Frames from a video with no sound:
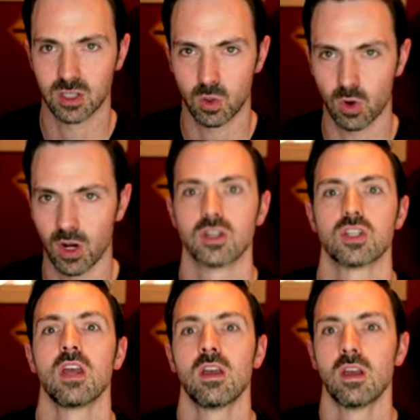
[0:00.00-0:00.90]

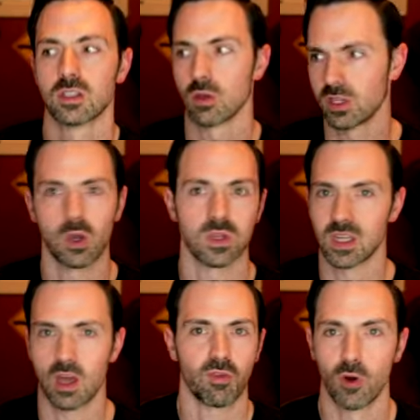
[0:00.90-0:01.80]
storage so that there was
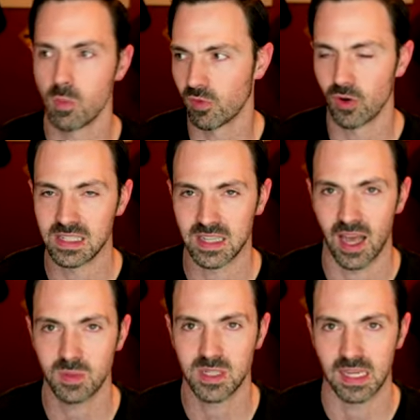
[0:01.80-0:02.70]
enough room for it to
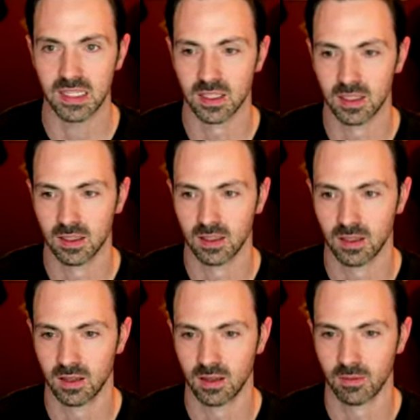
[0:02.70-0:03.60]
update.
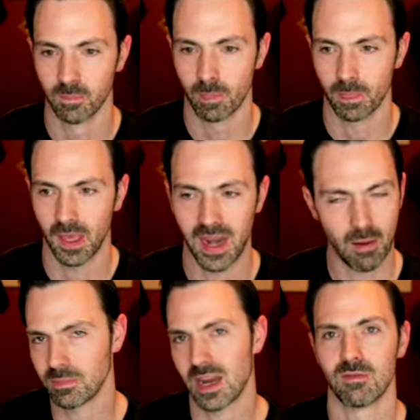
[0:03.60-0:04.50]
And I,
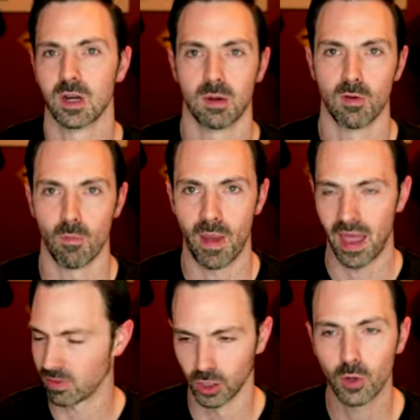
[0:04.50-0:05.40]
I'm not even going to move it
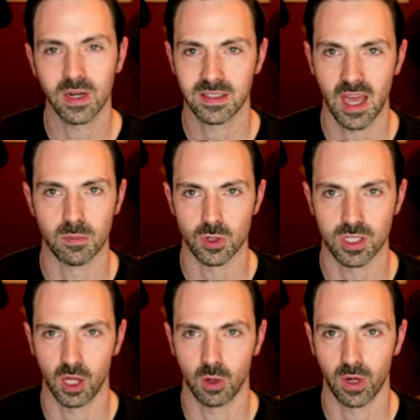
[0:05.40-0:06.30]
back. The loading times are
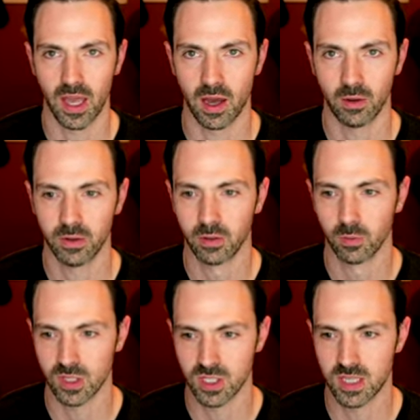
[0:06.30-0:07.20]
slower now,
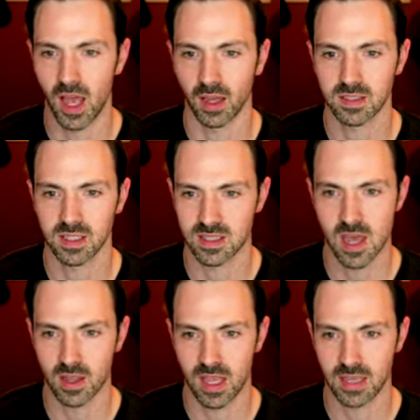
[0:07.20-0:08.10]
which sucks because it's
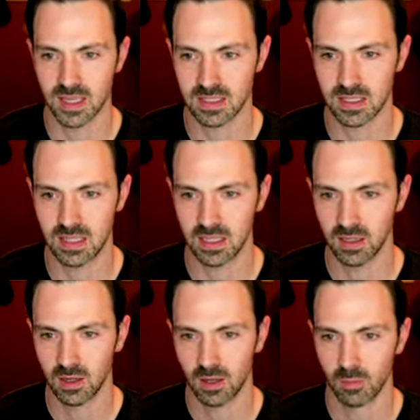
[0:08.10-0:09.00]
not on the S S
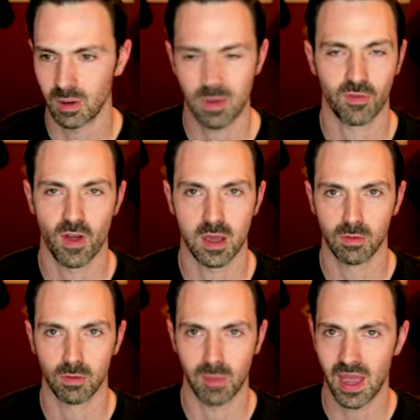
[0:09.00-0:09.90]
D. But I'm not fucking moving